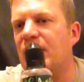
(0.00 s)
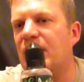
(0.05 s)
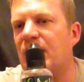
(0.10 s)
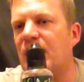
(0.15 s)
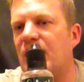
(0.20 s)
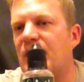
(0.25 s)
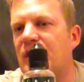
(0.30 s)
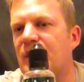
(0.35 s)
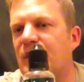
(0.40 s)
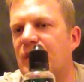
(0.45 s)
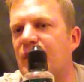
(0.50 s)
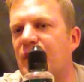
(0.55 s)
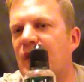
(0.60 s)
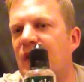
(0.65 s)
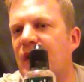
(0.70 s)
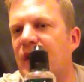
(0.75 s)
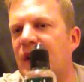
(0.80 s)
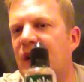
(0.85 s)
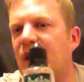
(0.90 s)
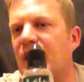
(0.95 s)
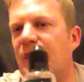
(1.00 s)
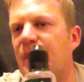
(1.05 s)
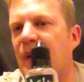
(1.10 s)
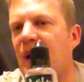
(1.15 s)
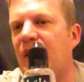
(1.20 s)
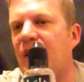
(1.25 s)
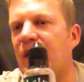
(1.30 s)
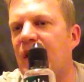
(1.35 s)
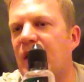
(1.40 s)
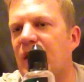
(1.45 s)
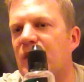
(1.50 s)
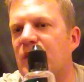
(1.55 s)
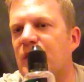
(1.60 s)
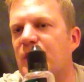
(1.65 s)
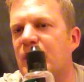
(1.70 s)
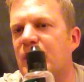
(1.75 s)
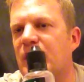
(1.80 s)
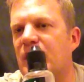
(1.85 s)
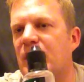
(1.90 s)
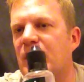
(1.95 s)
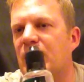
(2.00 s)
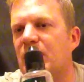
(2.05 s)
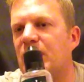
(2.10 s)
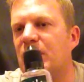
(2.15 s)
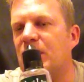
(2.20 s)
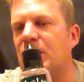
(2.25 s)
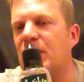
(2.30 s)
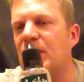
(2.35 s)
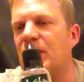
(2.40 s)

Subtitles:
There's some very clear parallels which I'll